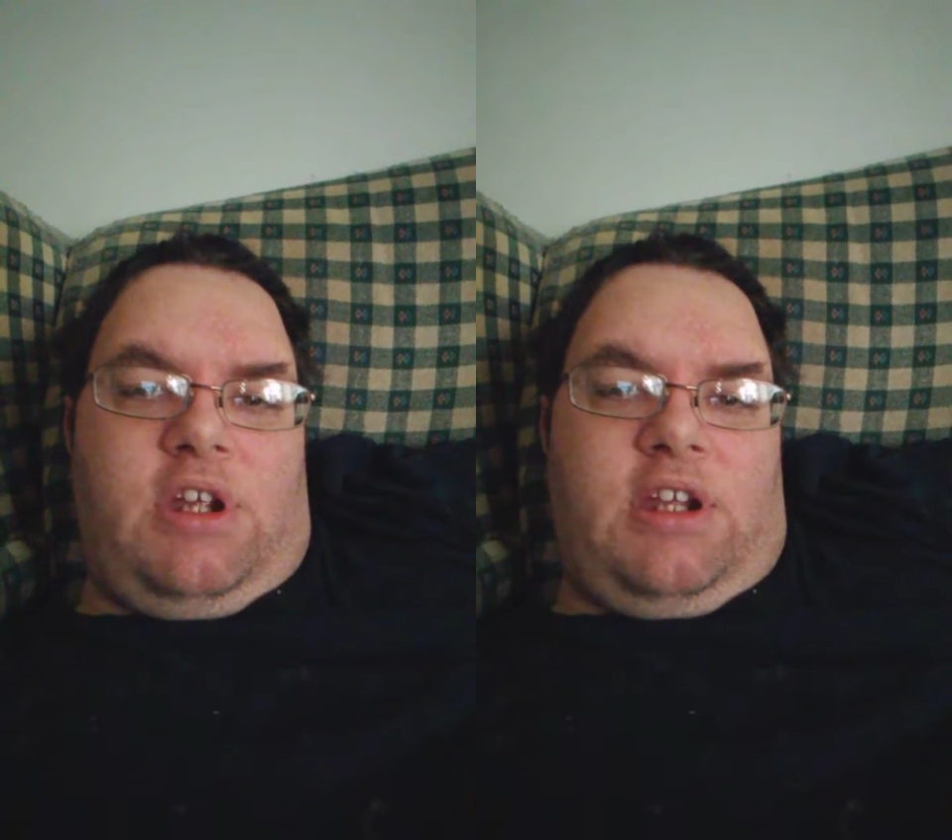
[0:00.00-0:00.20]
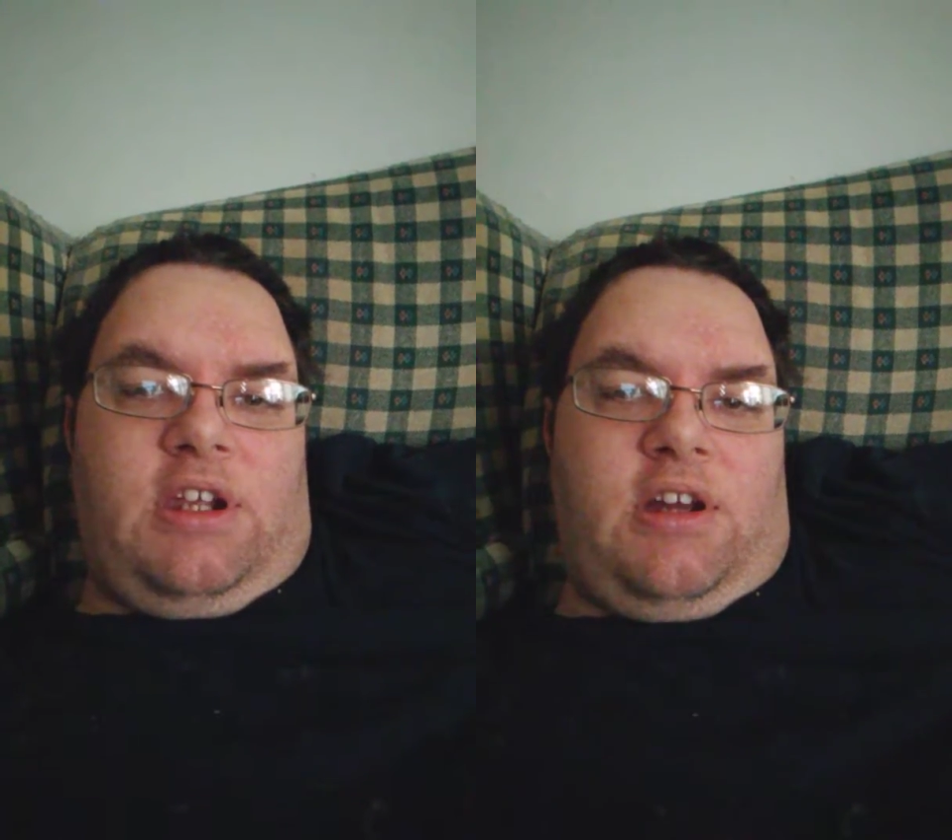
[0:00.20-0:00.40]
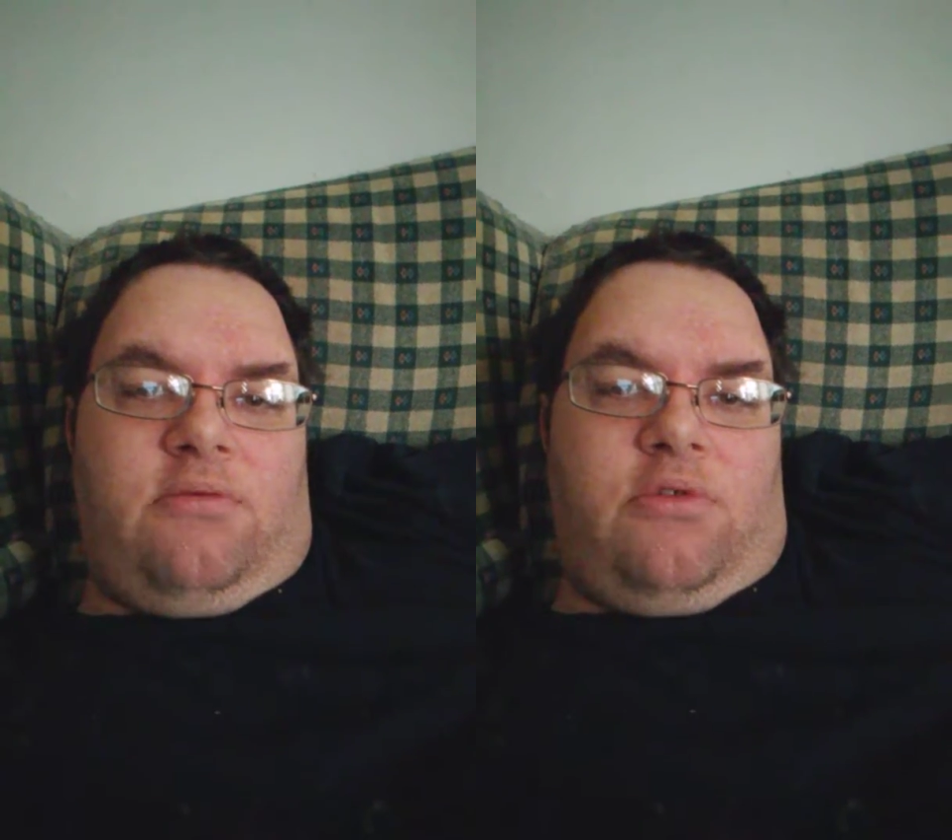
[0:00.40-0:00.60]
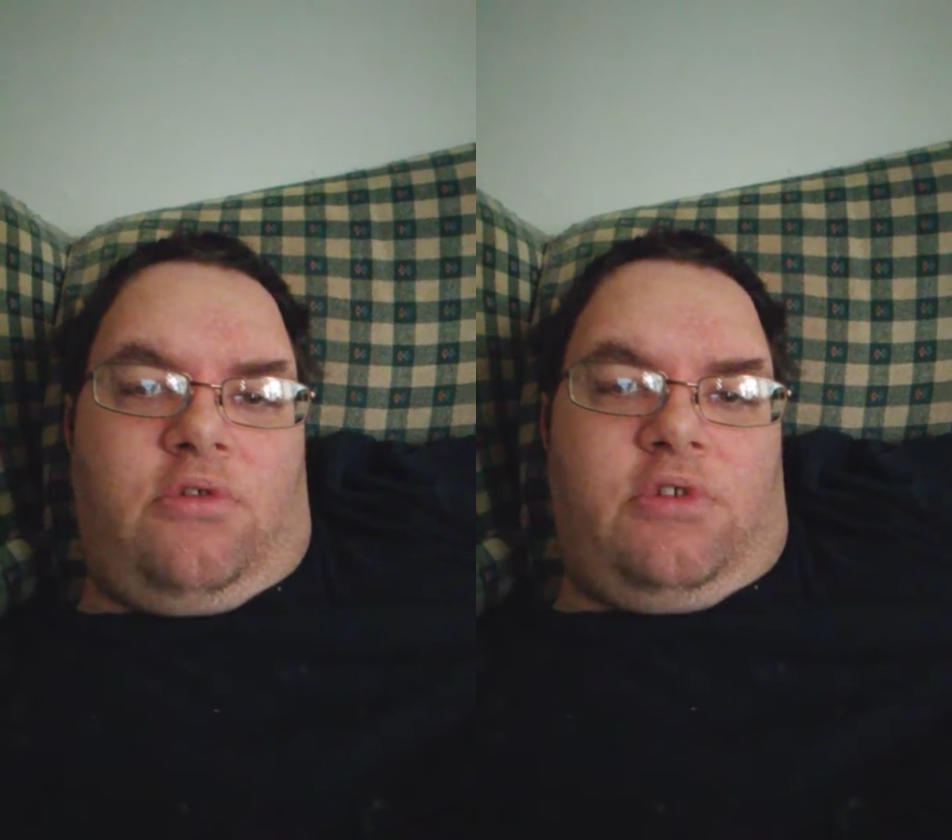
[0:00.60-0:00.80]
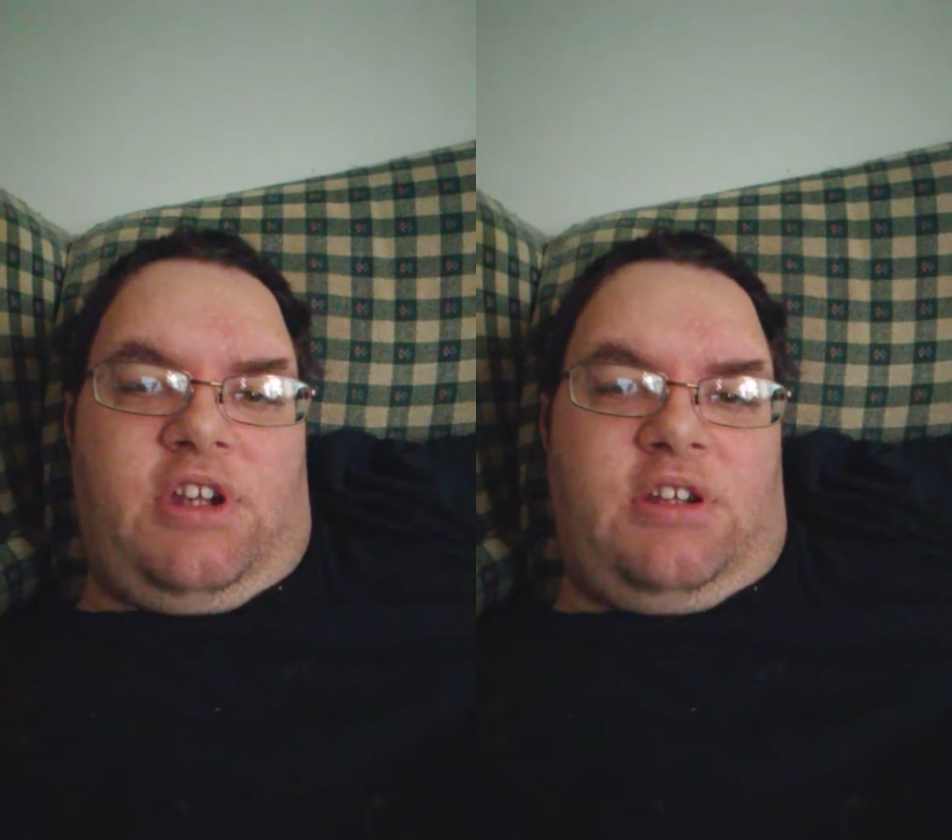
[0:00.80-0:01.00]
and I
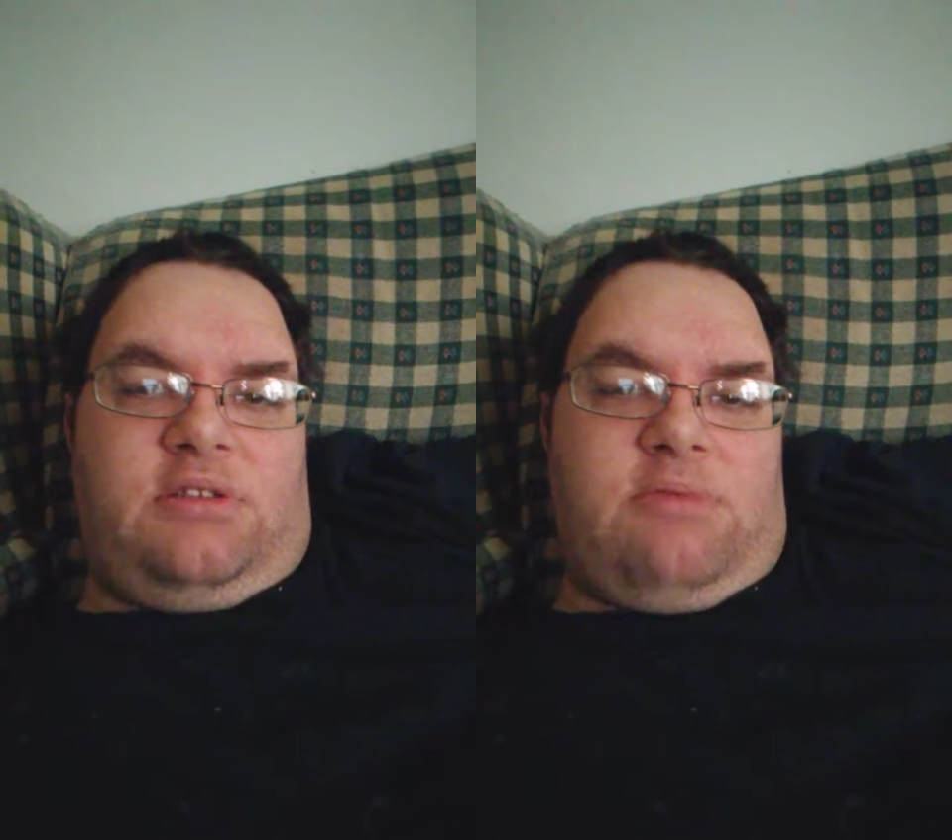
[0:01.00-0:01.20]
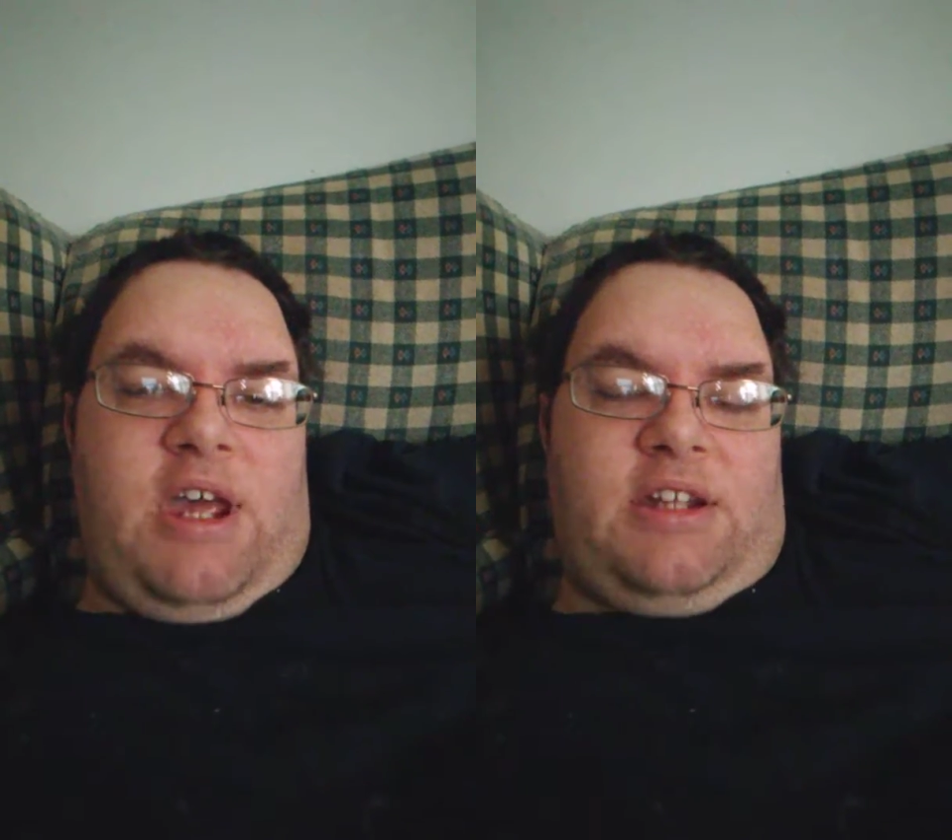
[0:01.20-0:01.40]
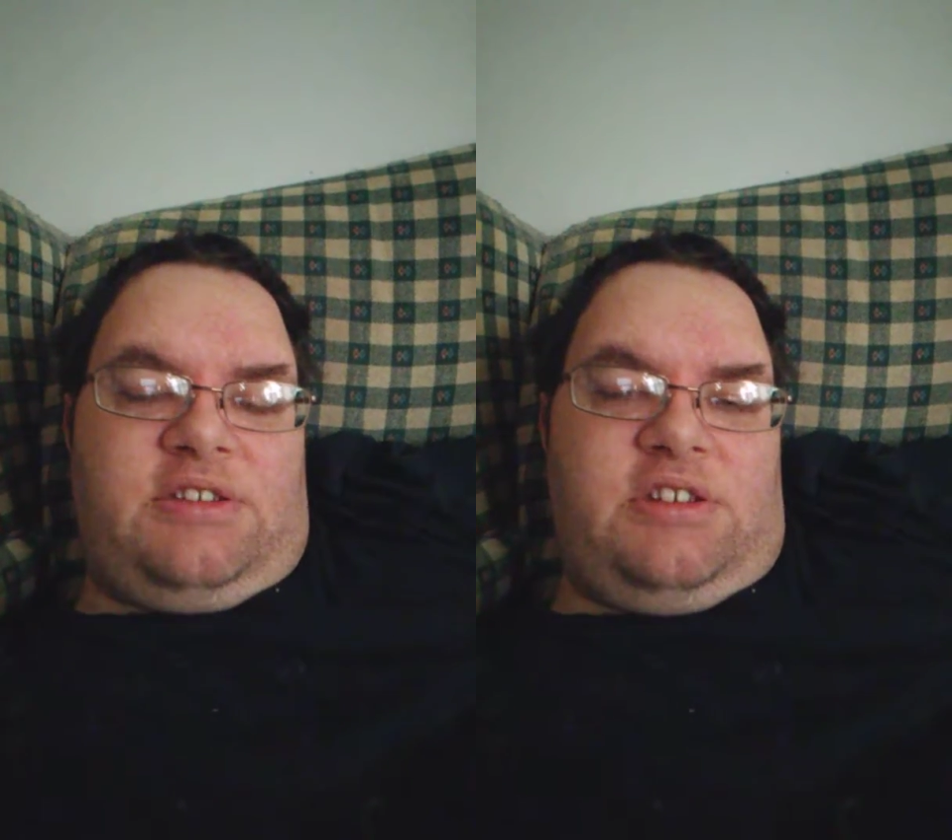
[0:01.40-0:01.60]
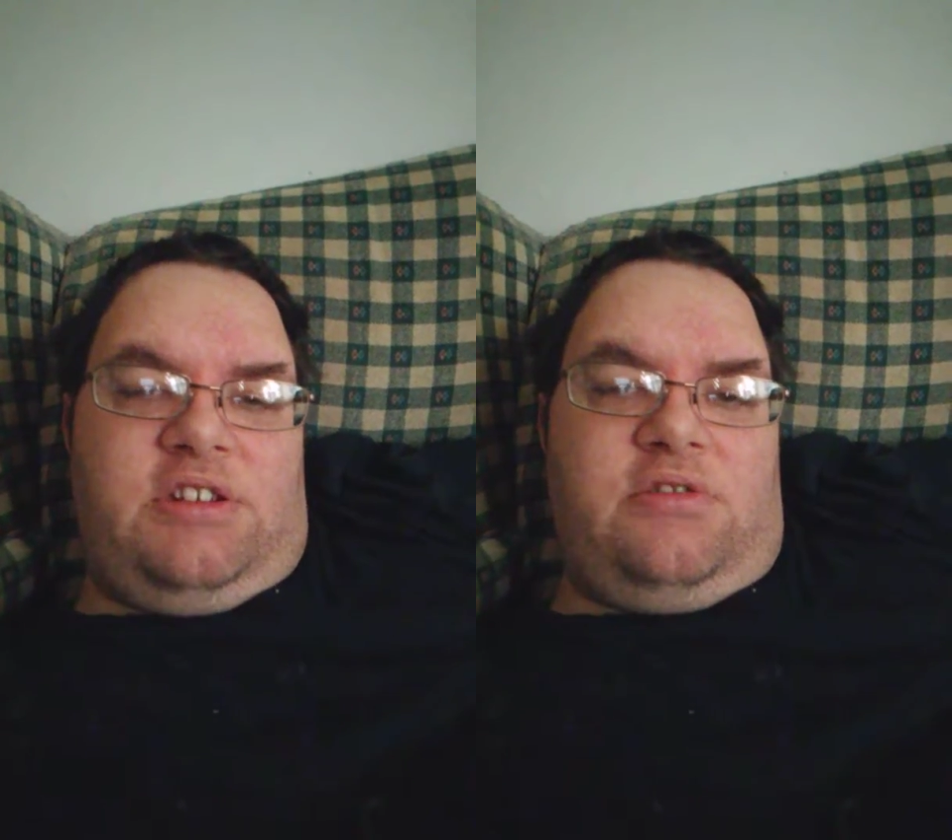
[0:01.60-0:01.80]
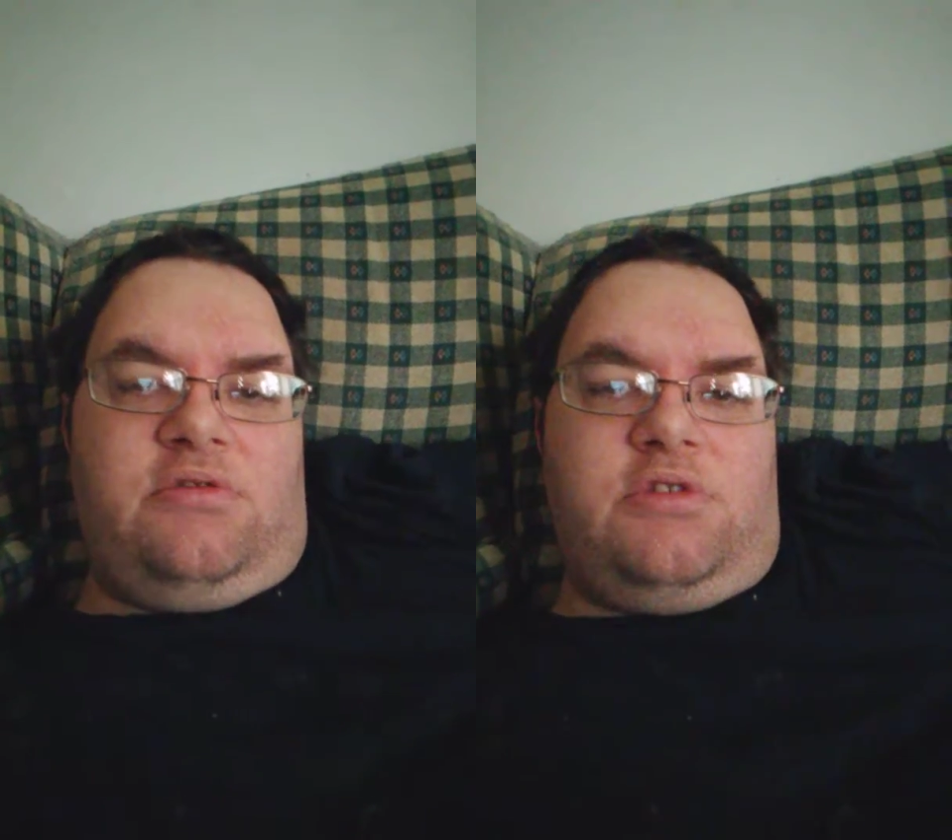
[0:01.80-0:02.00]
will get back to
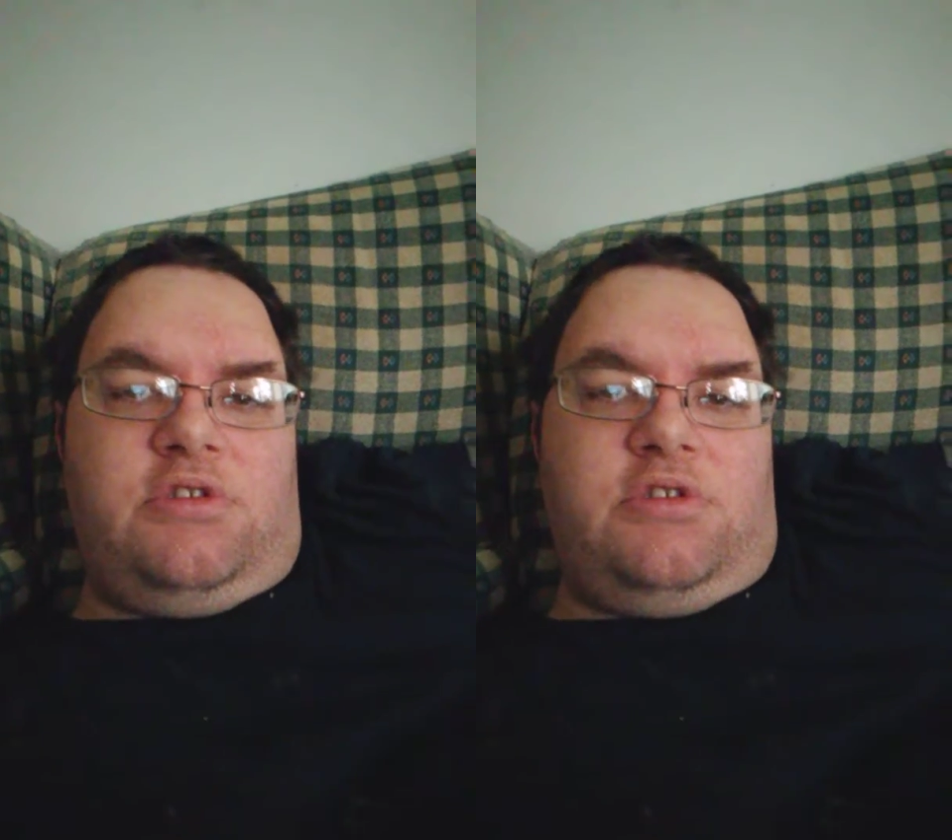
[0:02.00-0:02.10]
you.